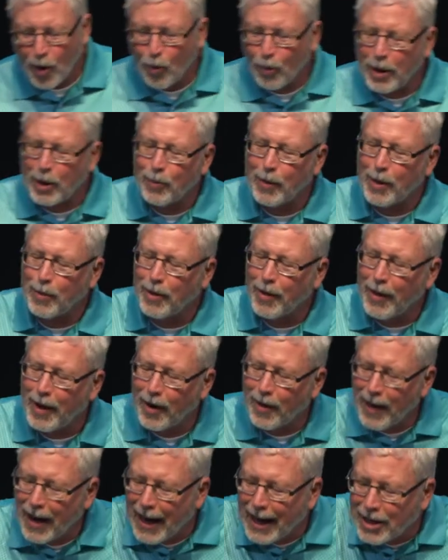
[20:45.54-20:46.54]
when we were
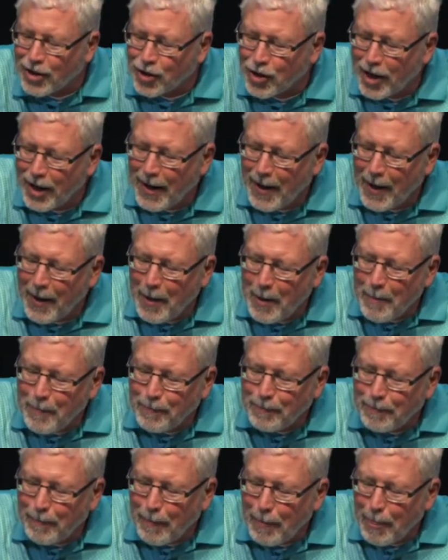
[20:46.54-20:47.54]
their age?
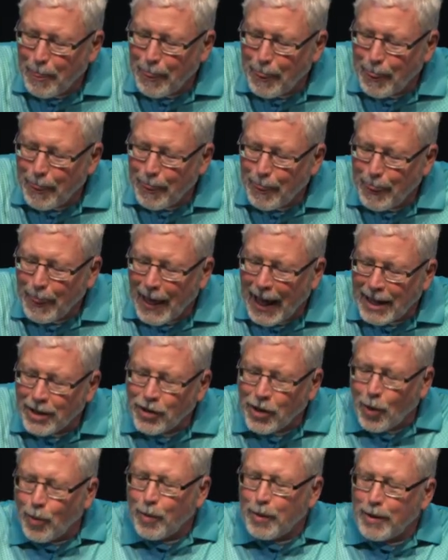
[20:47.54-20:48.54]
And
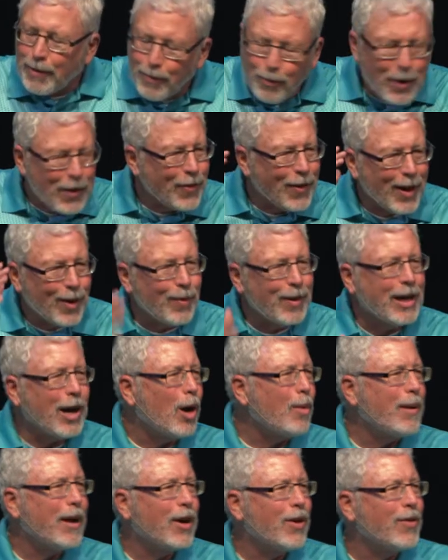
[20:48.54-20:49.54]
so we, we think we know
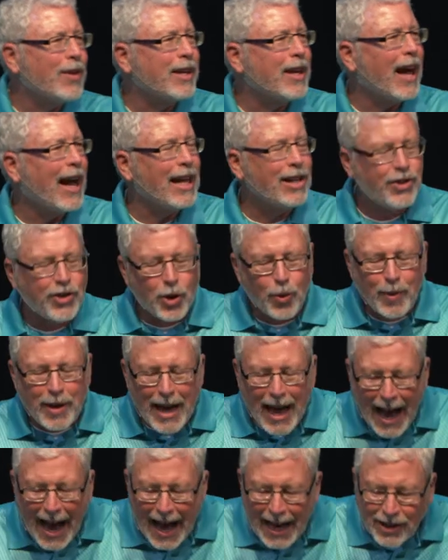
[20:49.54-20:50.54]
better than God, so we
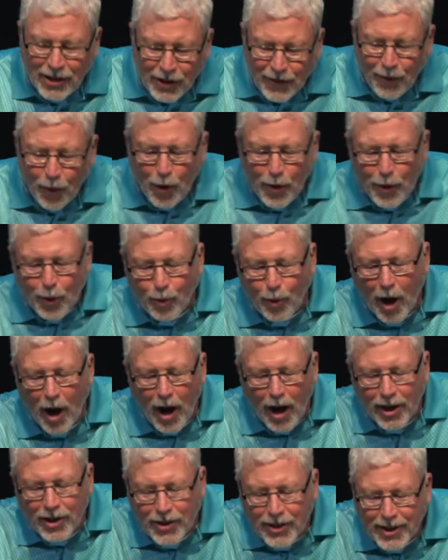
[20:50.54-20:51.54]
ask for the
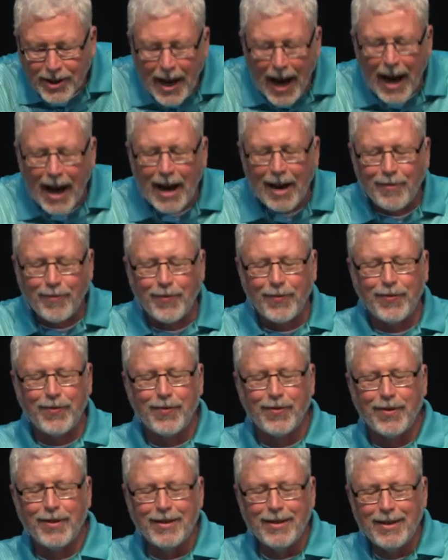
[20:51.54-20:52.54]
wrong stuff
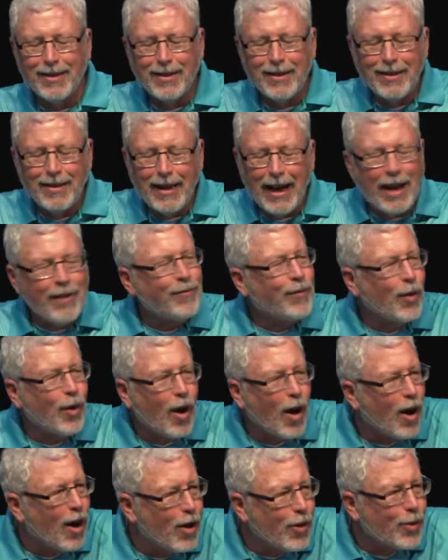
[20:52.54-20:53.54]
and for
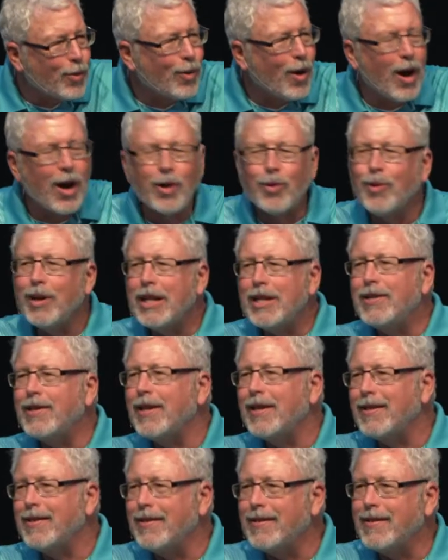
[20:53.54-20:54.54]
all the wrong
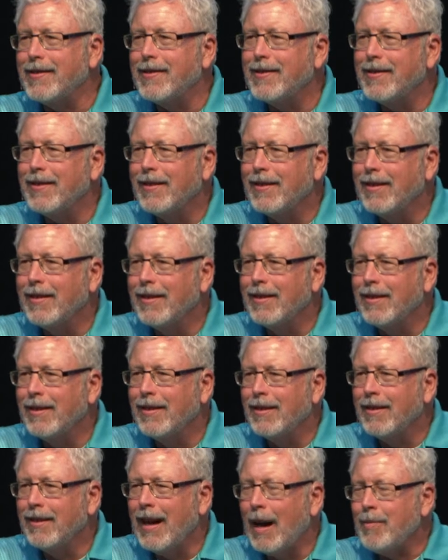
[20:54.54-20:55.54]
reasons.
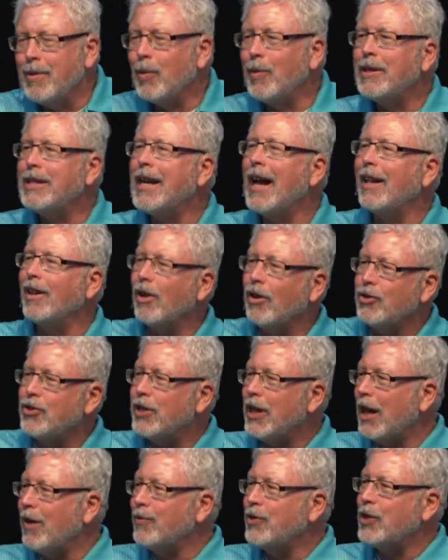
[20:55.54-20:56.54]
I mean, we tell
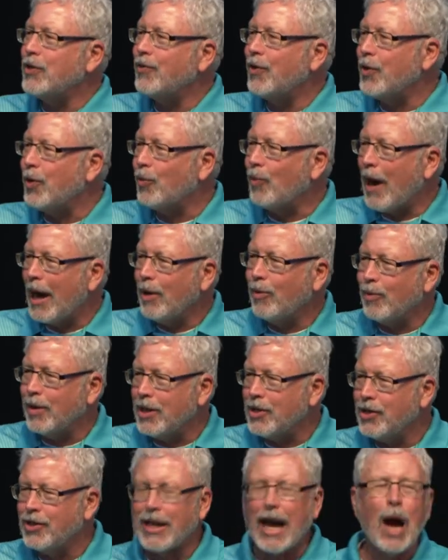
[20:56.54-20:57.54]
ourselves this for the right
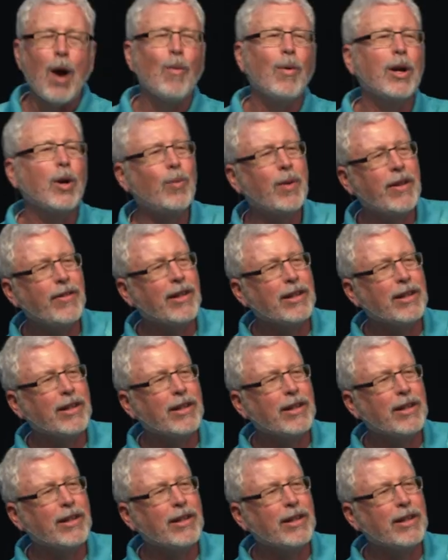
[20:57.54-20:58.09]
reasons. I want to win the